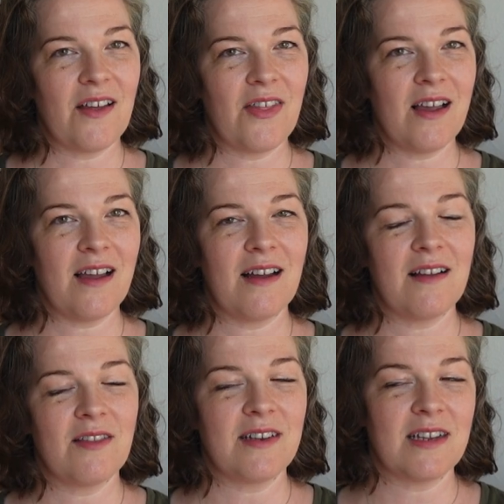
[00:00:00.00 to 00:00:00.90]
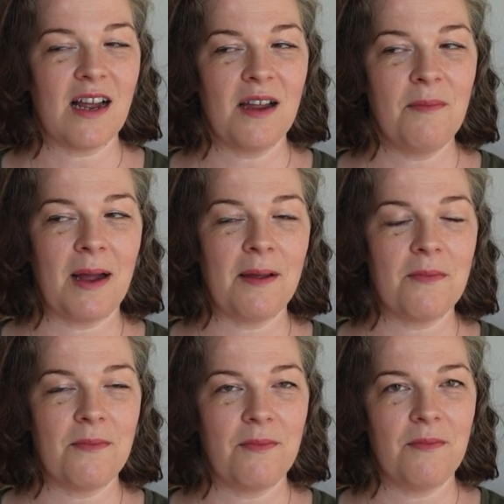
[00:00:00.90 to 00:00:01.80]
I think the time might
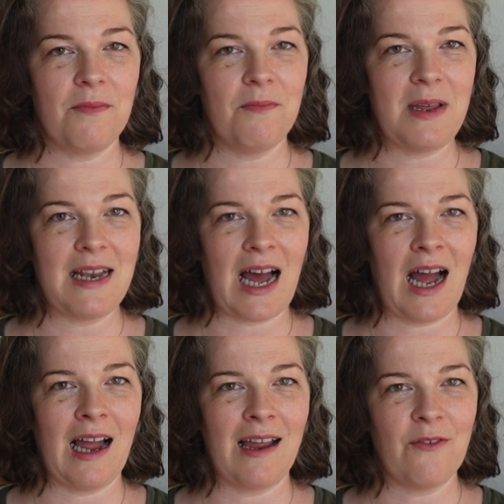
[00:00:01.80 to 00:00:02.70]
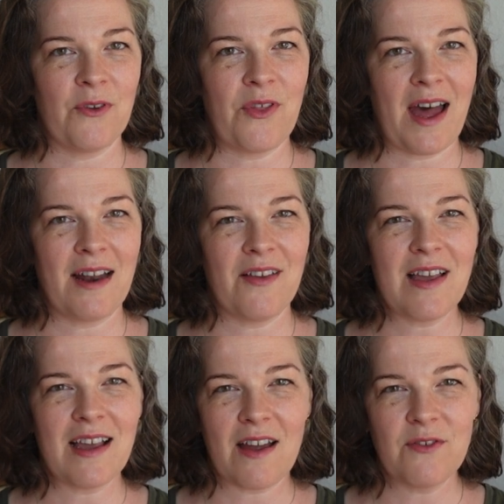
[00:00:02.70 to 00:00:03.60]
be nigh for that. I
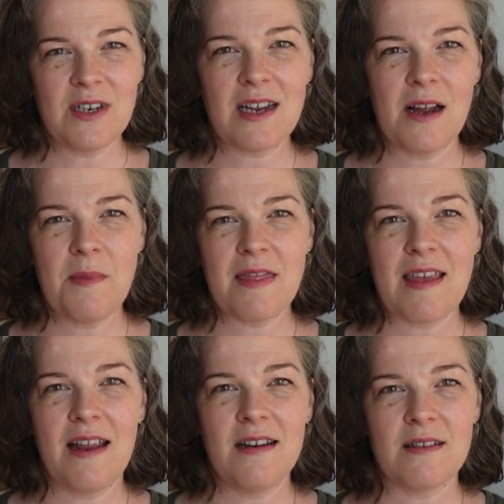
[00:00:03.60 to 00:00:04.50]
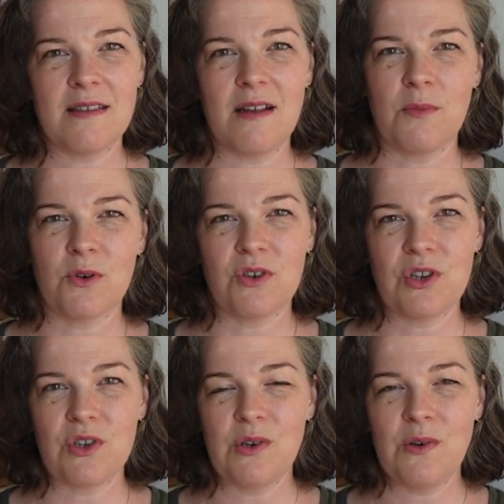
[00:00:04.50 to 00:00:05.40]
think every time at the end of summer
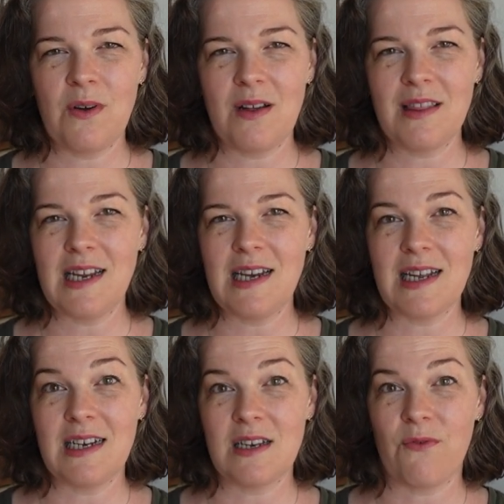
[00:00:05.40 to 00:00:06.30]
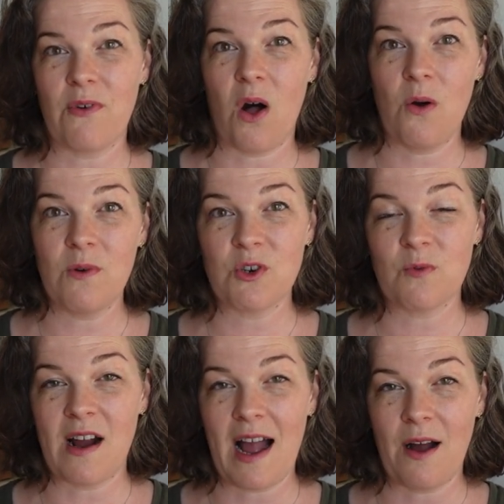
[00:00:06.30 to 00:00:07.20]
too, leading into fall, which
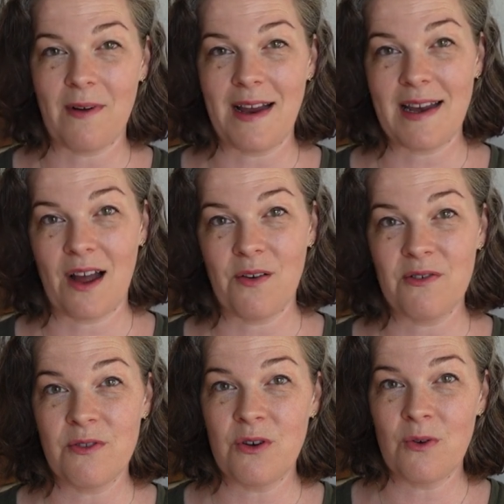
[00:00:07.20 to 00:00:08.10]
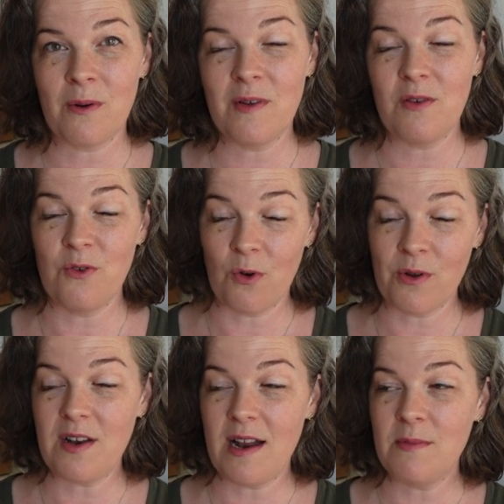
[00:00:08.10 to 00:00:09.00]
we're at right now here in the norm
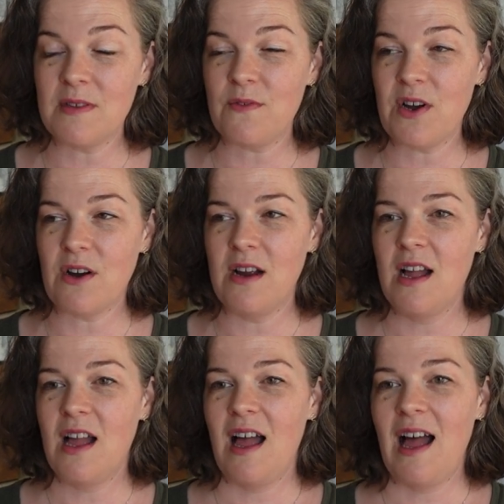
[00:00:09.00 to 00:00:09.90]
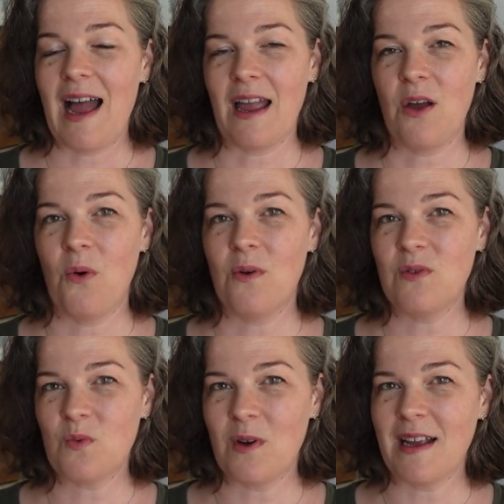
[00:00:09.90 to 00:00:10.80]
northern hemisphere, I
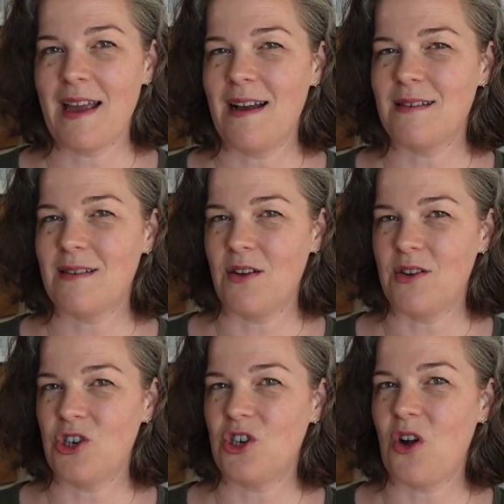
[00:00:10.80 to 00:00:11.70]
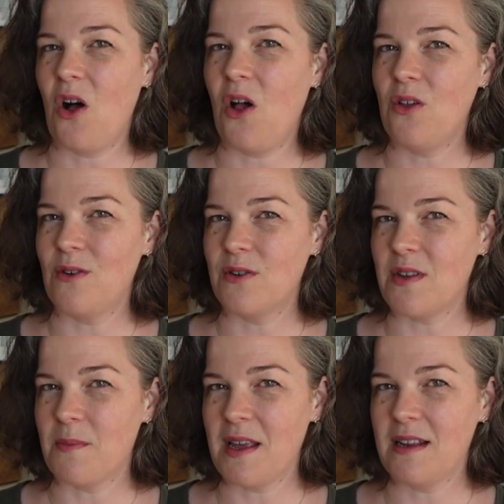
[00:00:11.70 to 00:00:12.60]
always want to cast on a shawl or
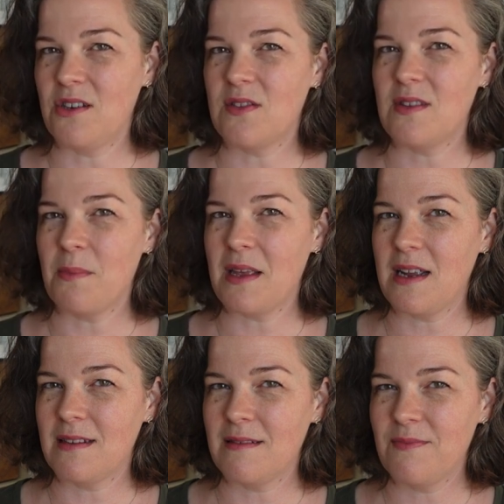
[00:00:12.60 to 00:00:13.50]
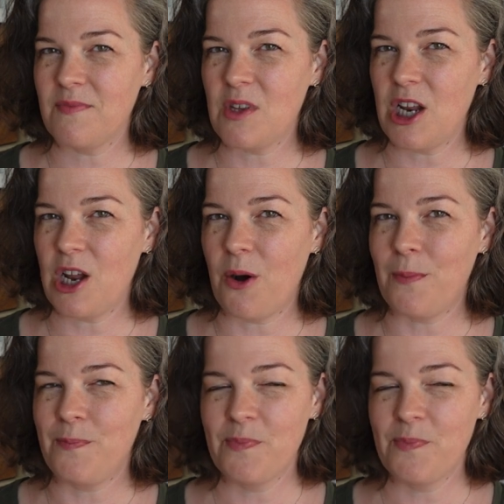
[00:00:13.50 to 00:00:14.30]
something, just something, you know,